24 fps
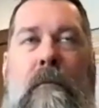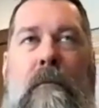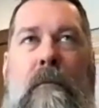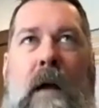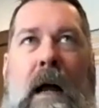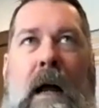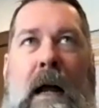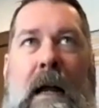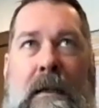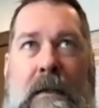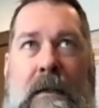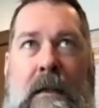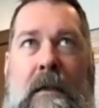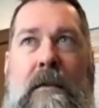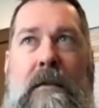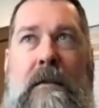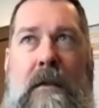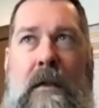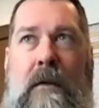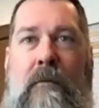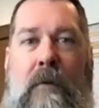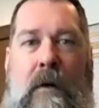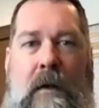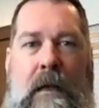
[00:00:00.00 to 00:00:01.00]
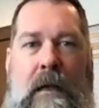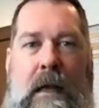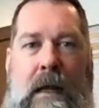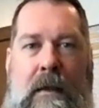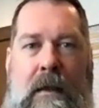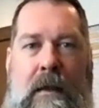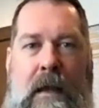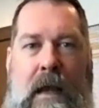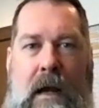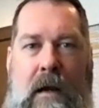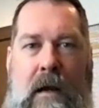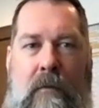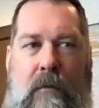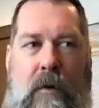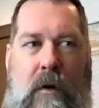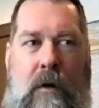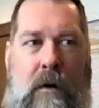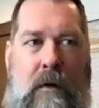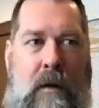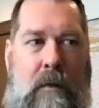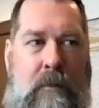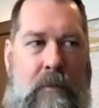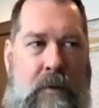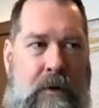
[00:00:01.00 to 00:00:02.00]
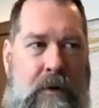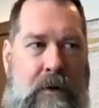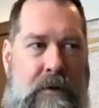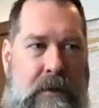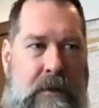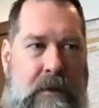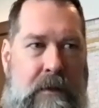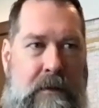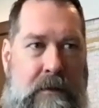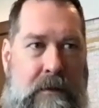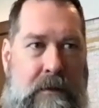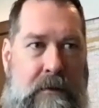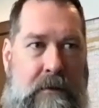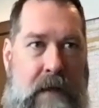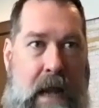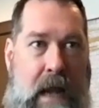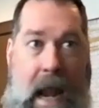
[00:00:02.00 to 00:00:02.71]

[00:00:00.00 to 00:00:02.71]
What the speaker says: I did see one like that where the person